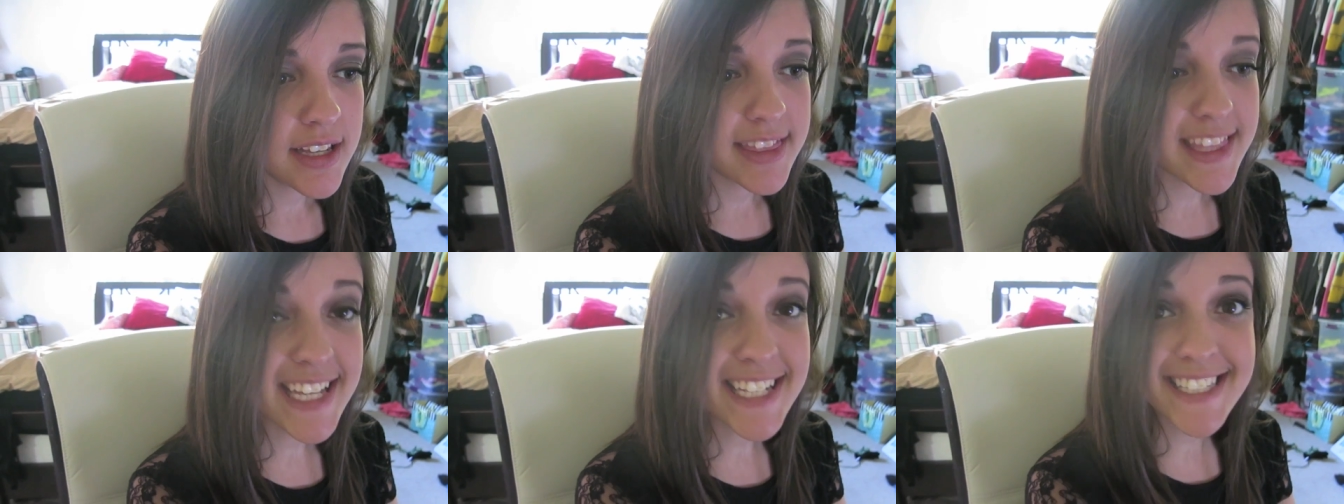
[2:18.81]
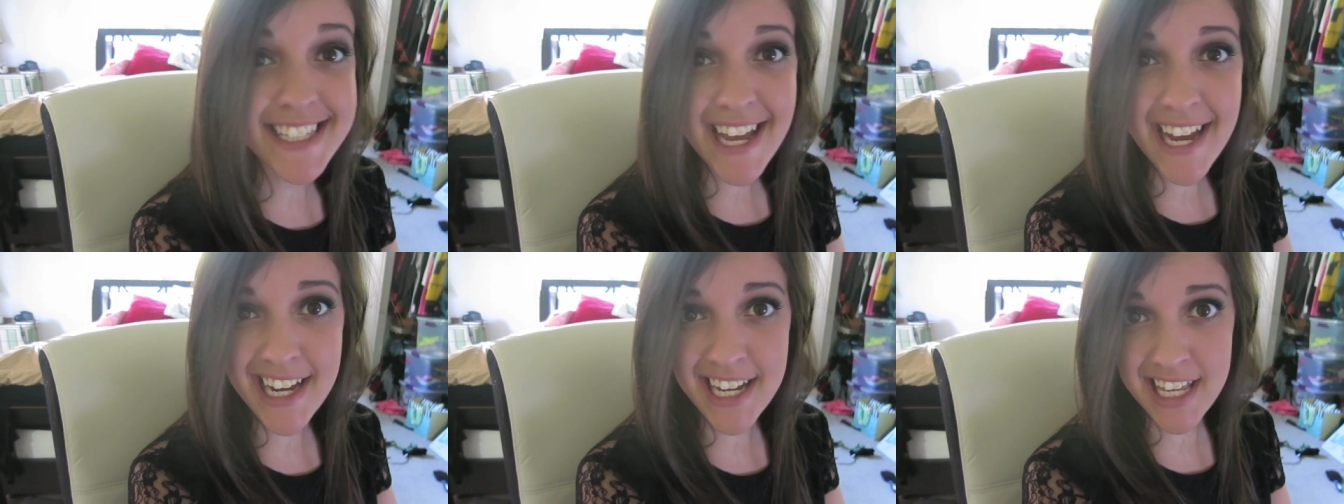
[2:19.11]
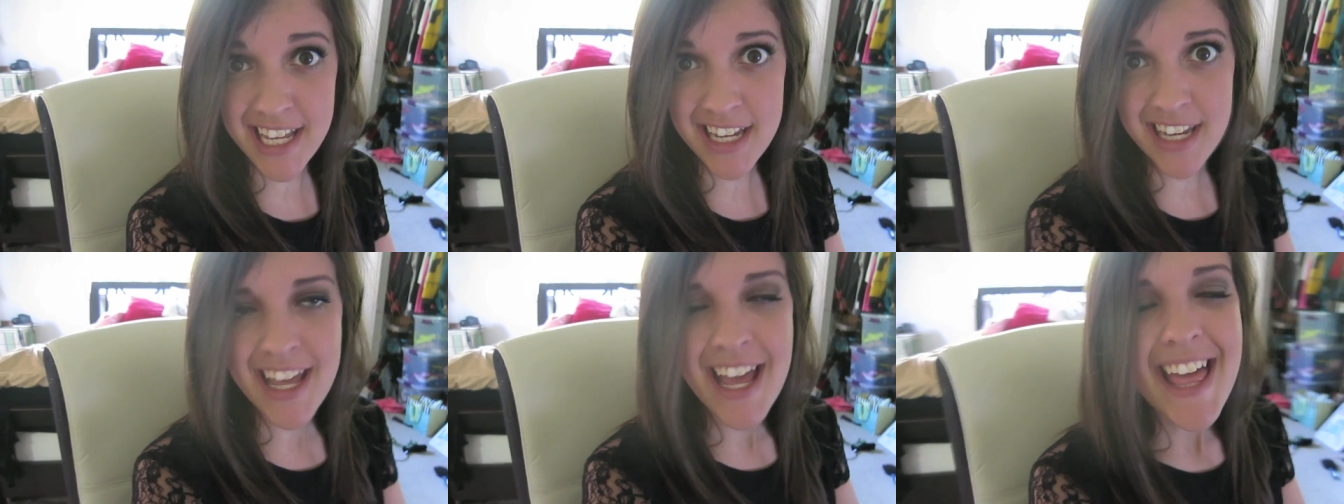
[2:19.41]
they
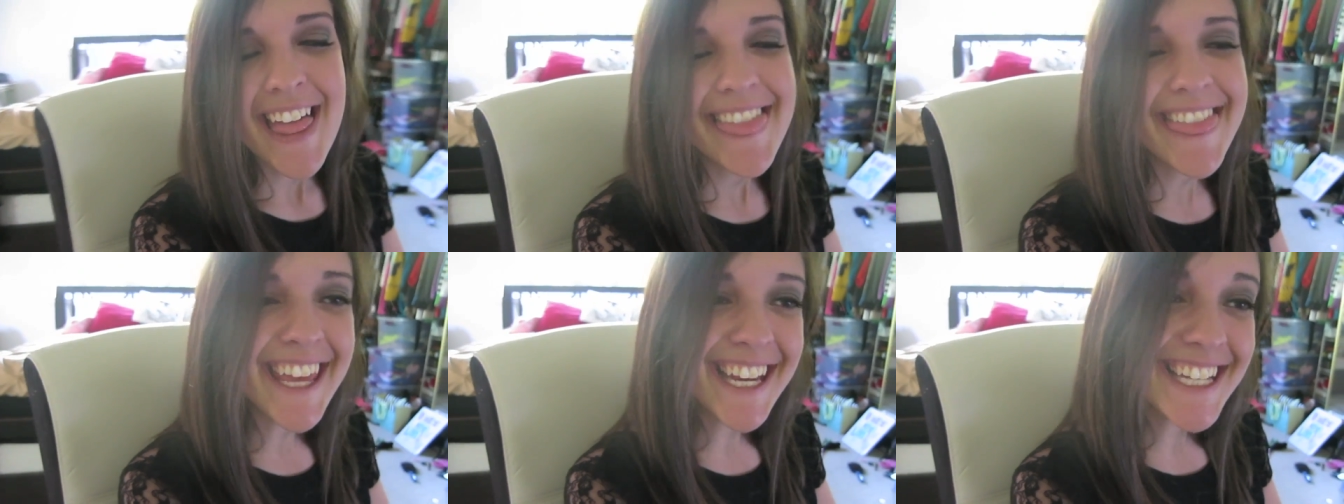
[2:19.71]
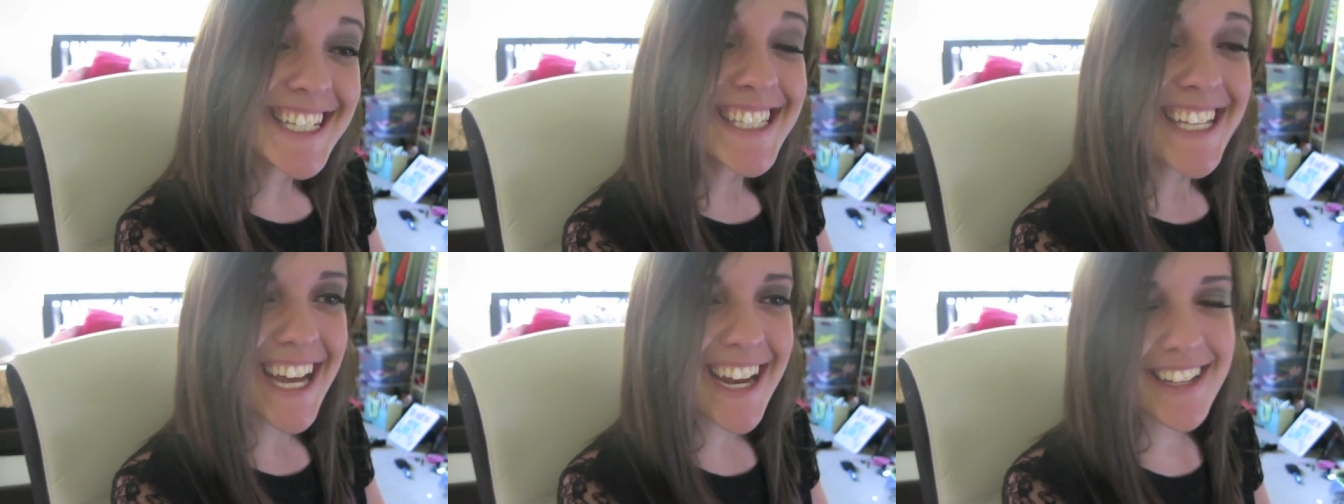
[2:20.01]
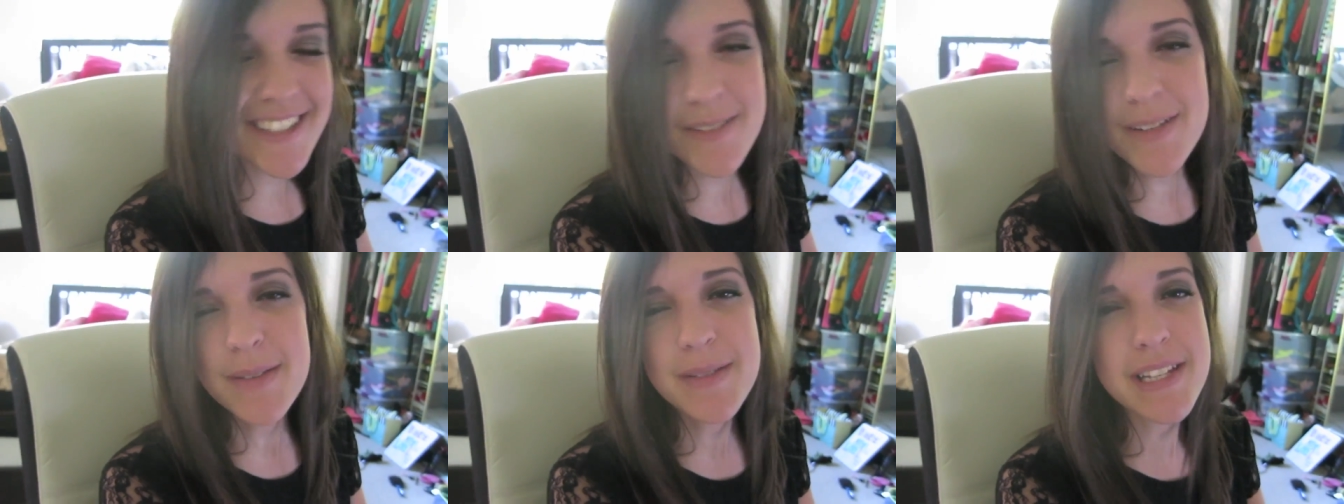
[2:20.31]
cited, they decide,
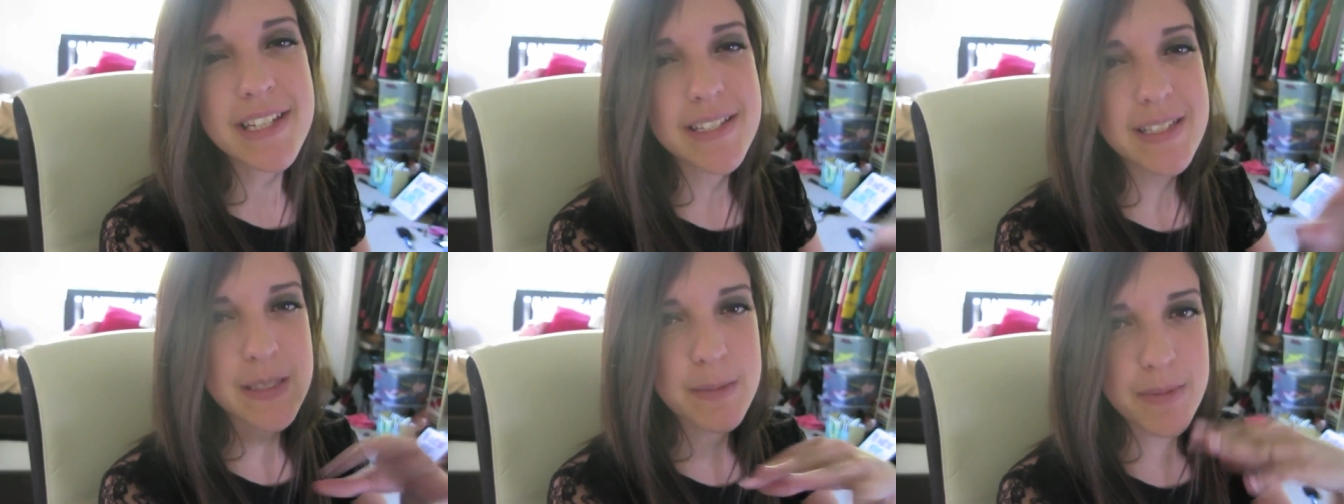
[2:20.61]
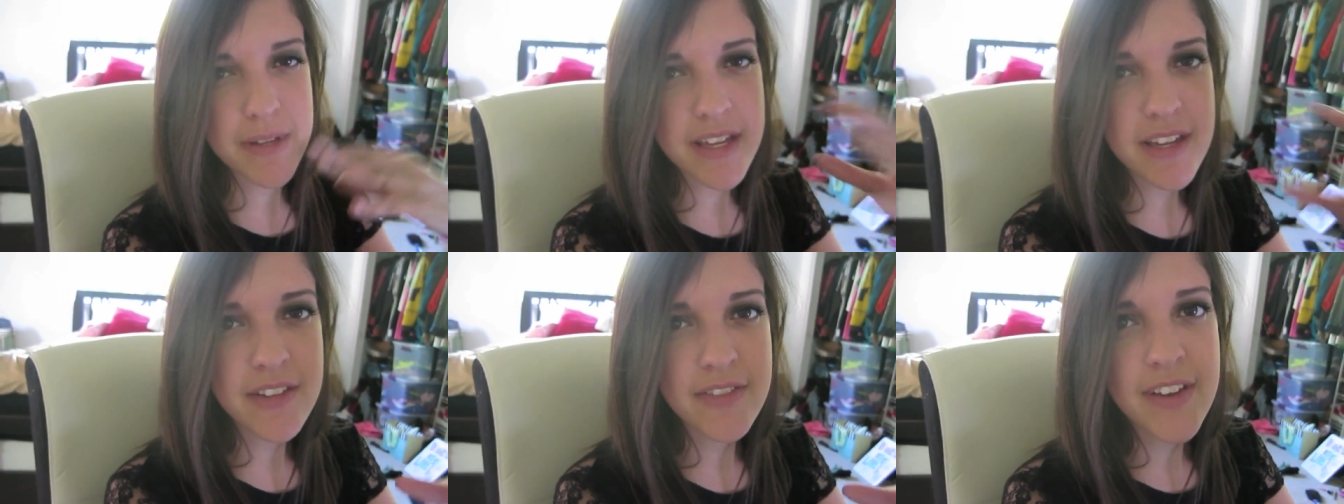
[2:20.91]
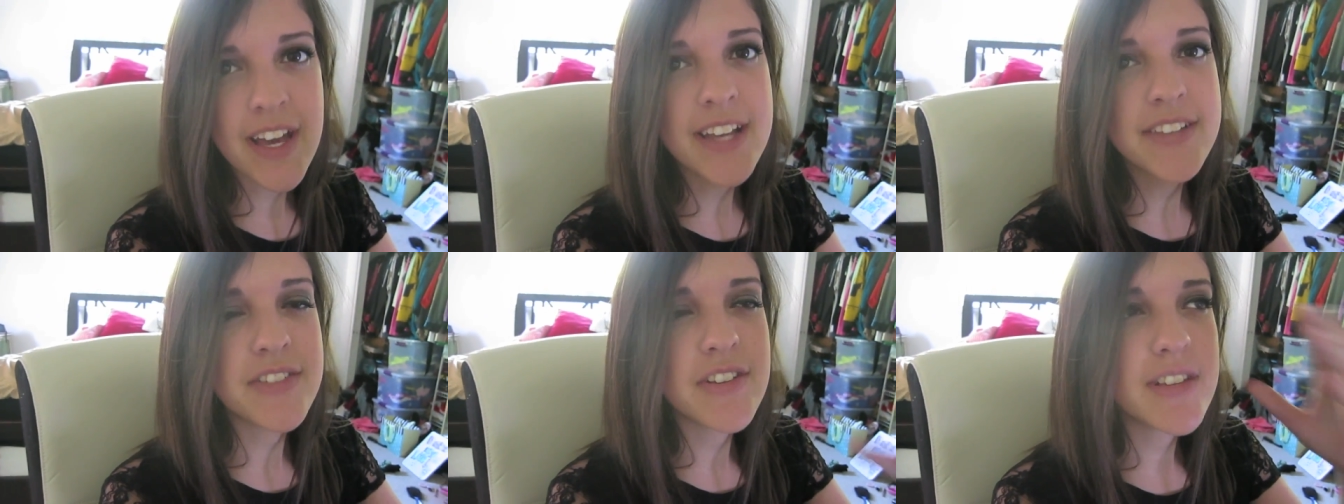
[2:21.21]
sometimes I speak
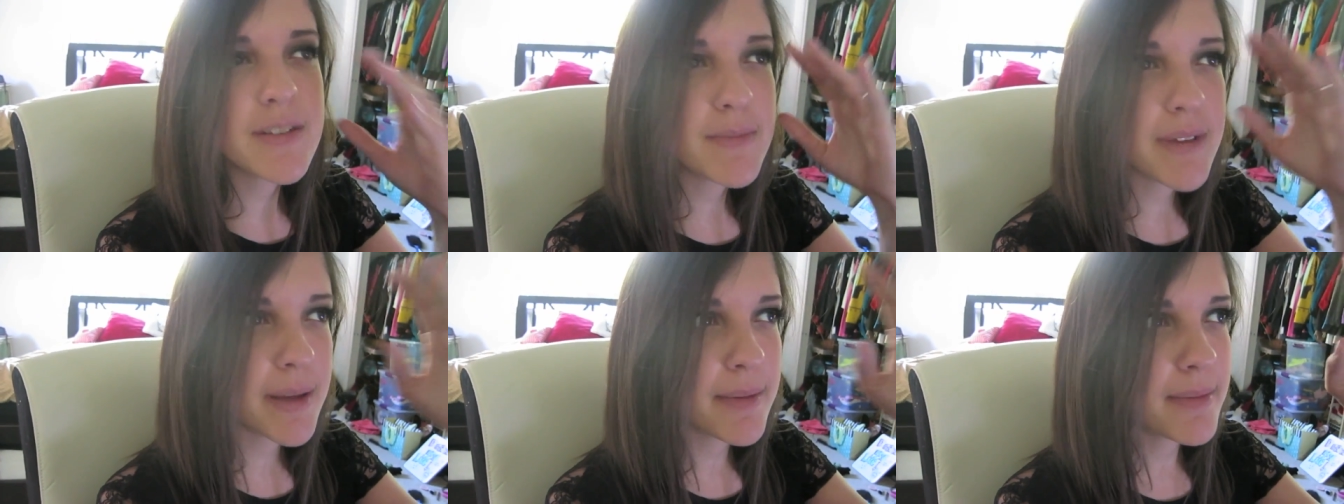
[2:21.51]
faster than my,